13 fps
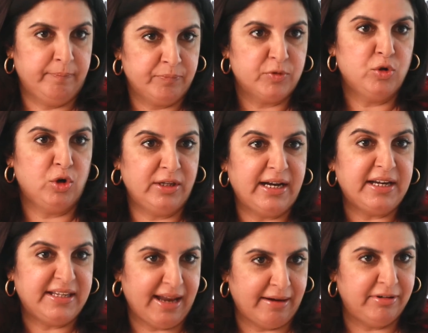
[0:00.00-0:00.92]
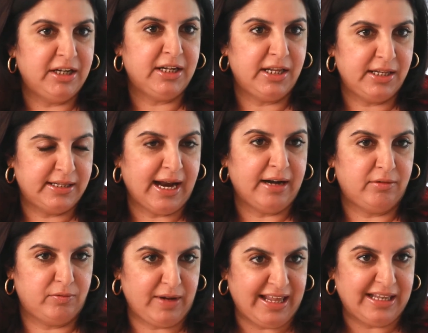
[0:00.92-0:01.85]
You know that 70s,
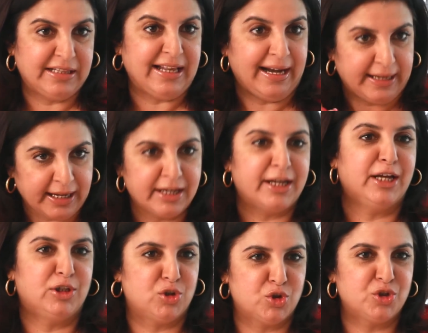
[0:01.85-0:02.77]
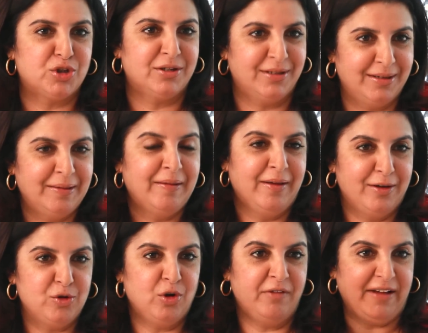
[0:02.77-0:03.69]
that aesthetic kitsch.
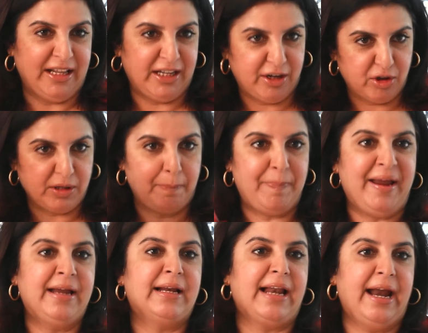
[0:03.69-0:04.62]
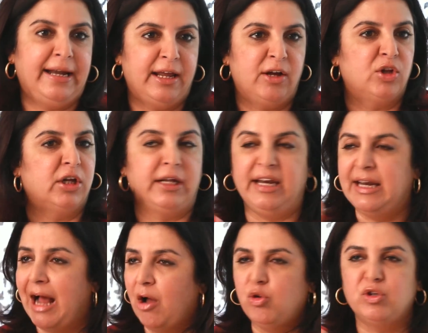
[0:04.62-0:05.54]
You know, whether it was the pink lighting or the green,
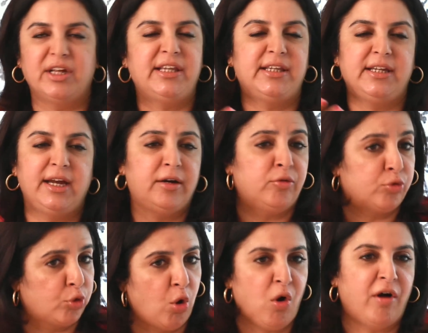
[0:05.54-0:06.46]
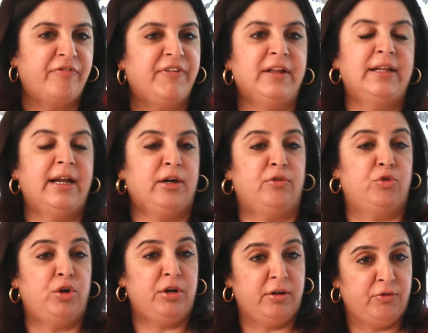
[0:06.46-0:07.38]
now you just see it so often that
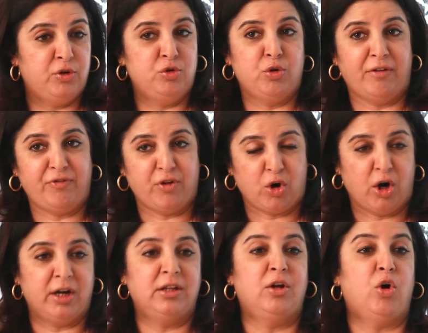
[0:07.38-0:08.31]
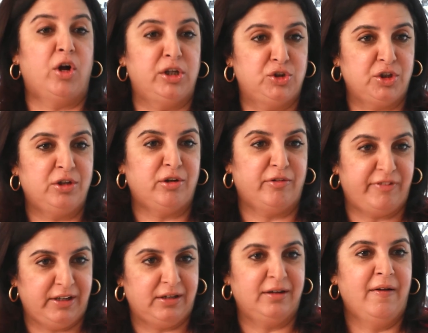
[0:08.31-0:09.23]
even you have forgotten the origins of
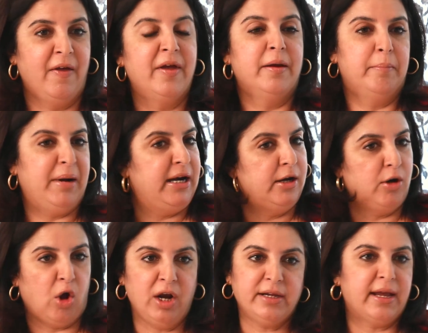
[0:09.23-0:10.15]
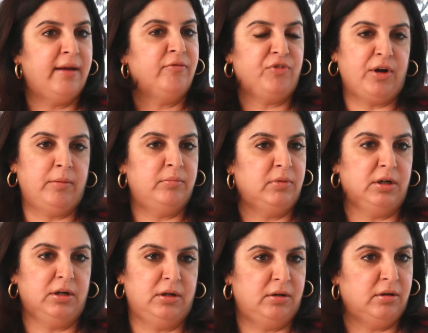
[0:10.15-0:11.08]
it. But it all came from
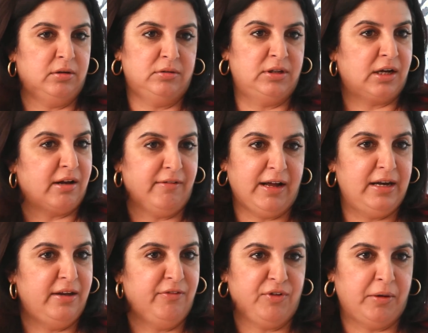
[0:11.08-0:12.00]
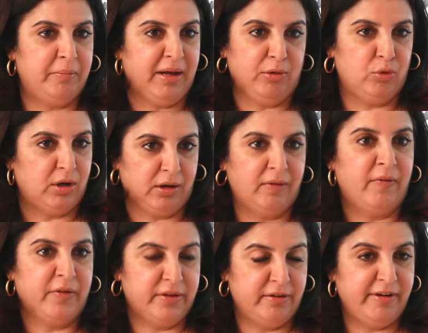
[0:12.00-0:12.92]
the Qawwali from Mehuna.
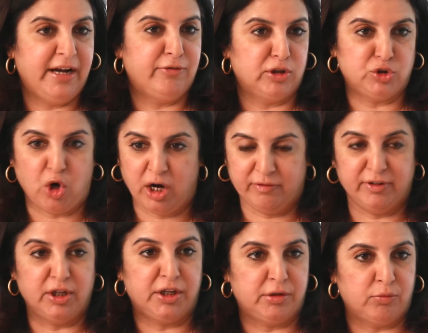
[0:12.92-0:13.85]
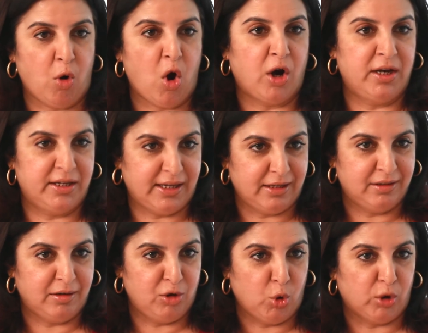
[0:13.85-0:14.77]
The way it was shot with the swans
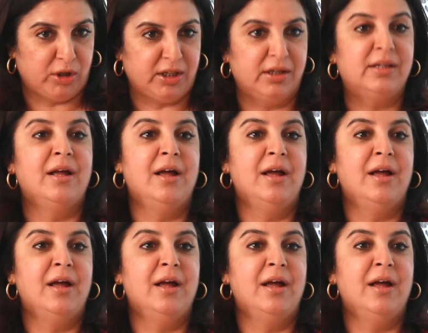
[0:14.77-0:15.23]
and the lotus,